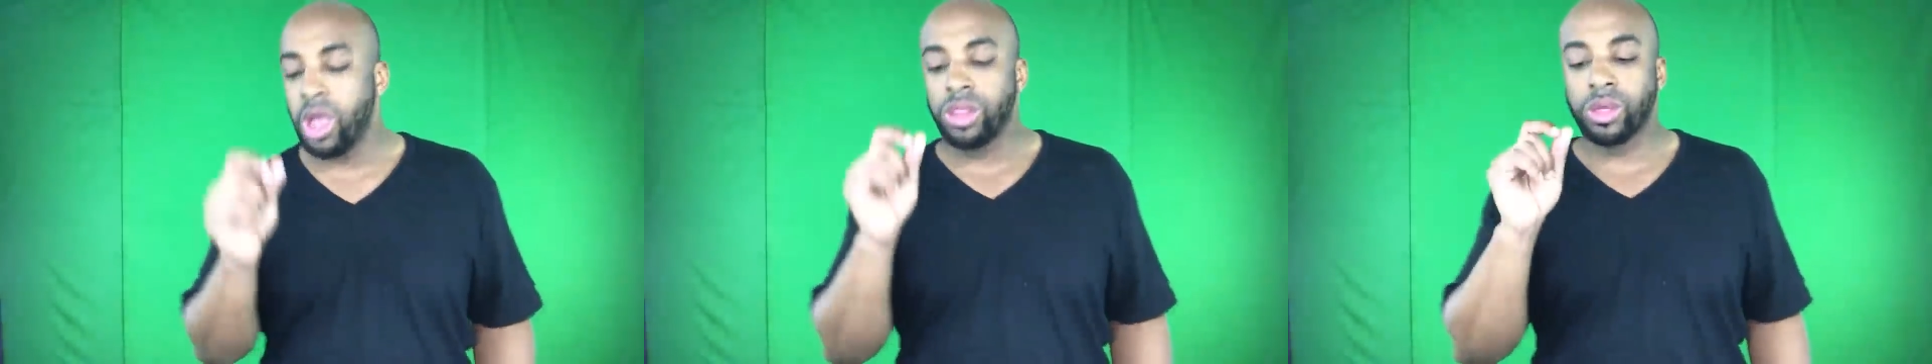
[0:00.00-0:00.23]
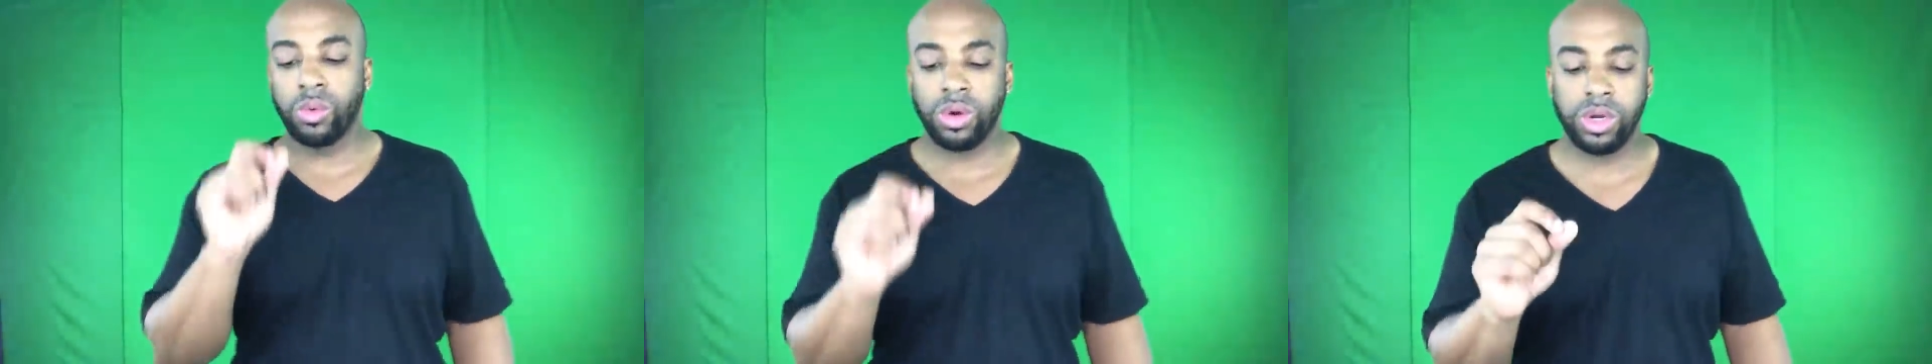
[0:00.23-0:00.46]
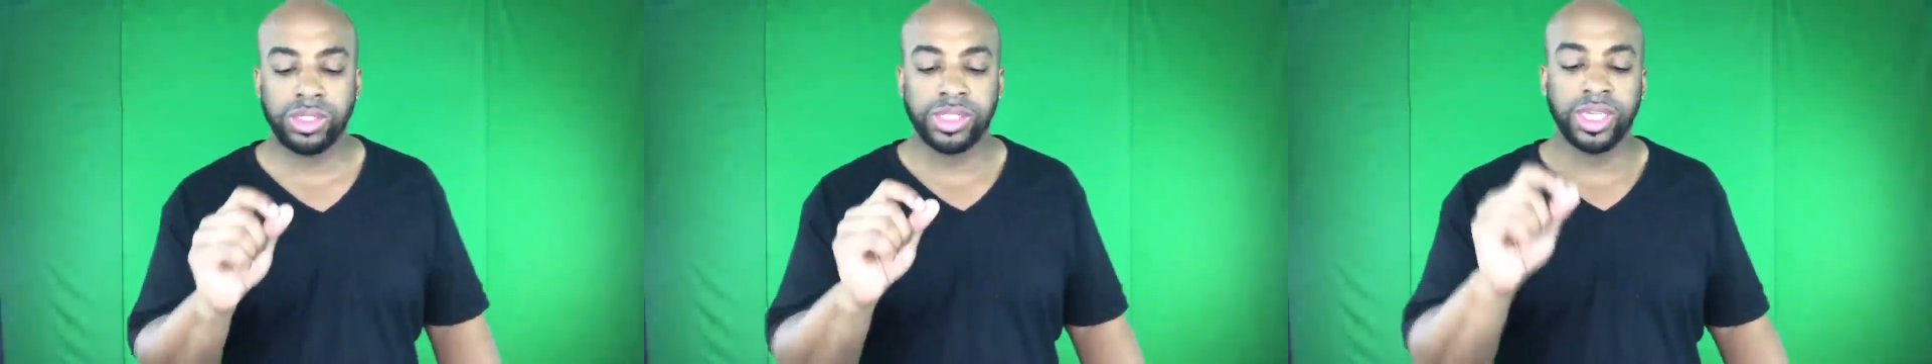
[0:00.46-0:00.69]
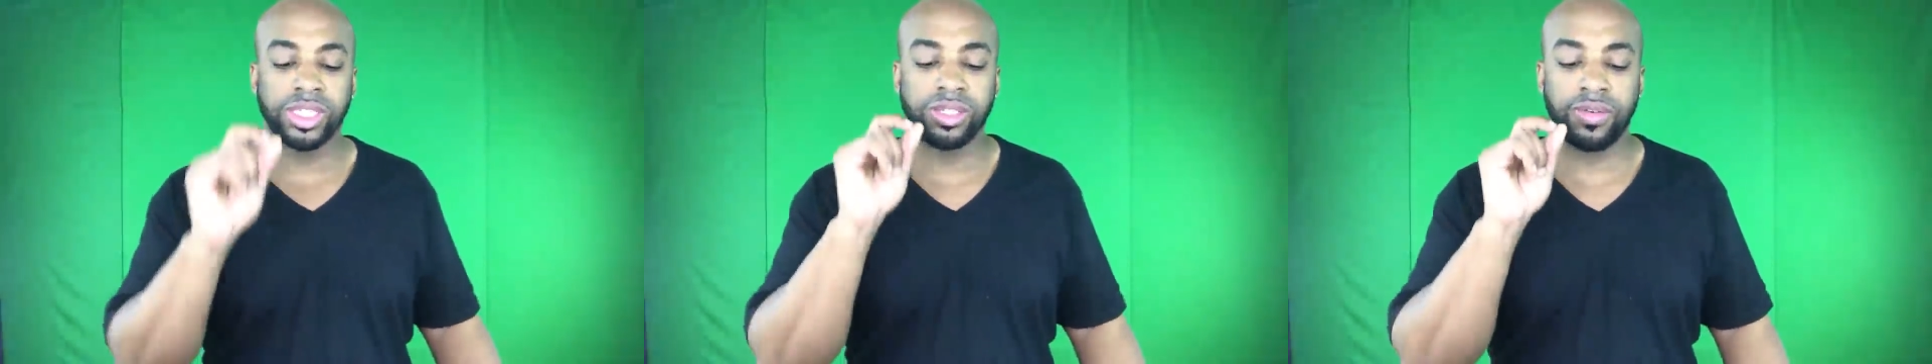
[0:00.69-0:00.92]
The word
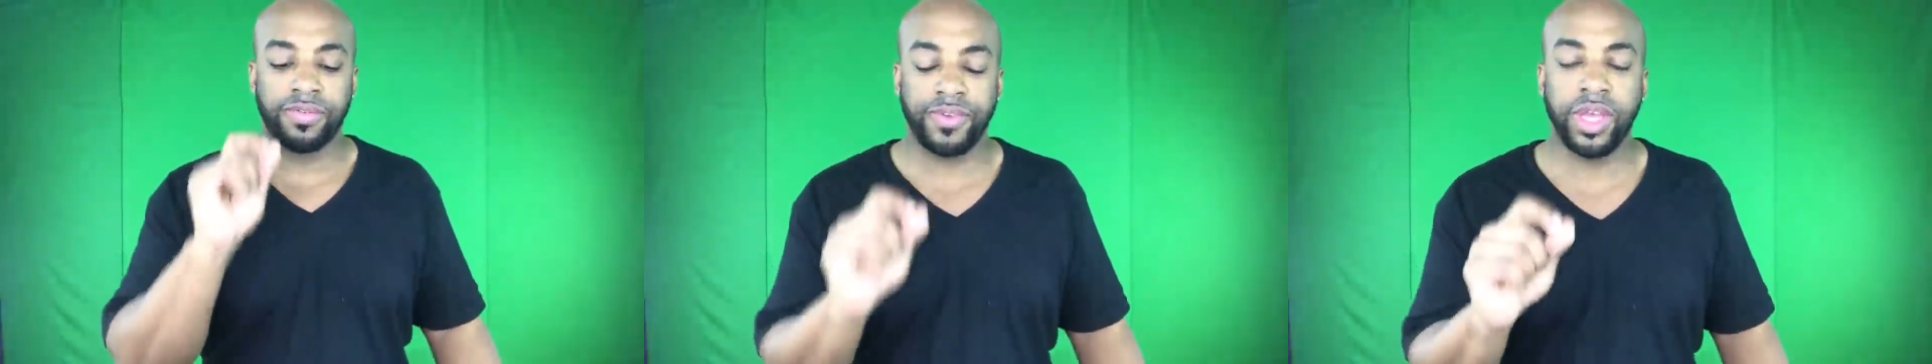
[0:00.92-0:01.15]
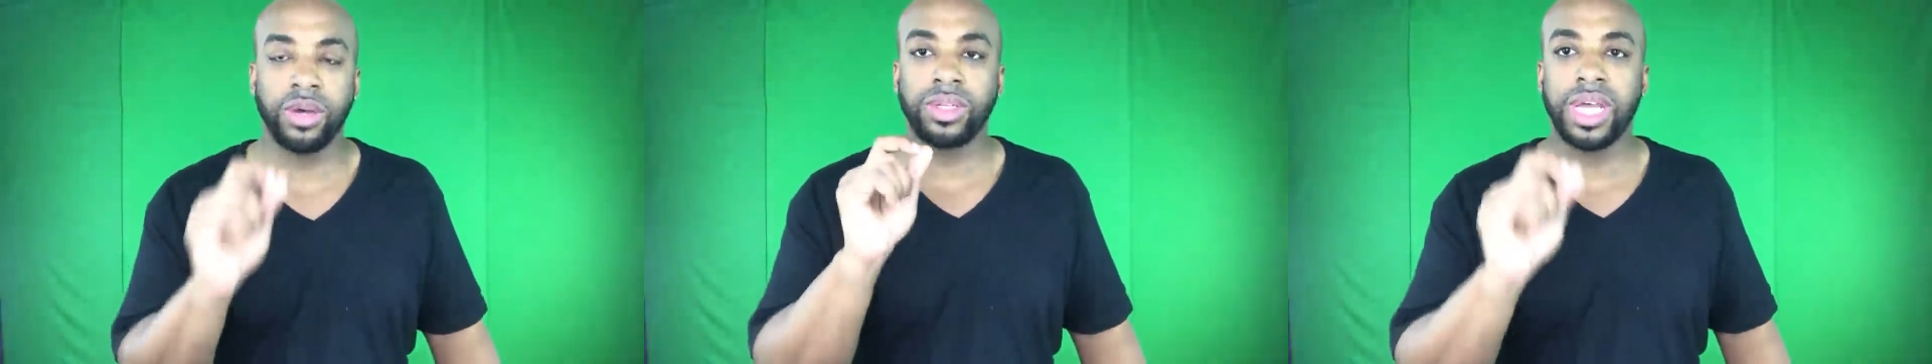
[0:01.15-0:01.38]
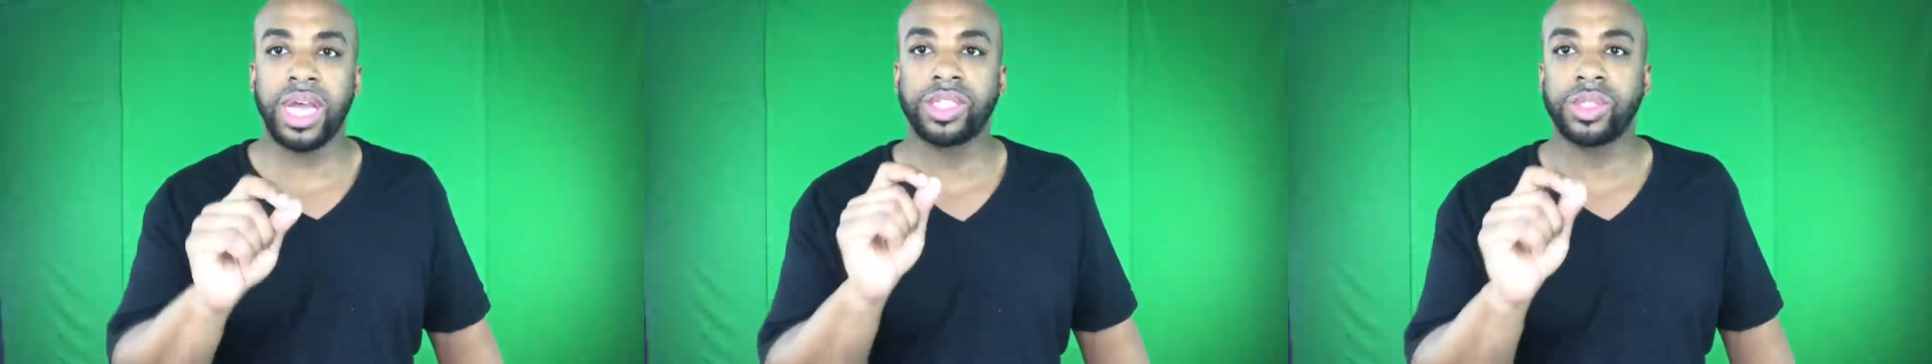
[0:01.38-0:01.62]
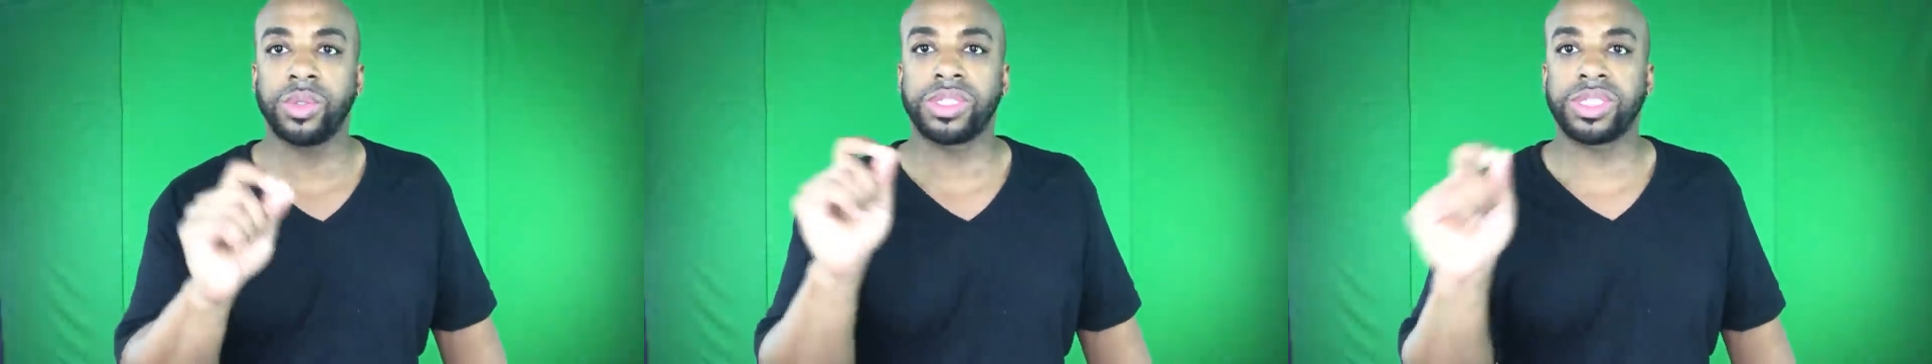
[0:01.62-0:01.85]
says, fail not to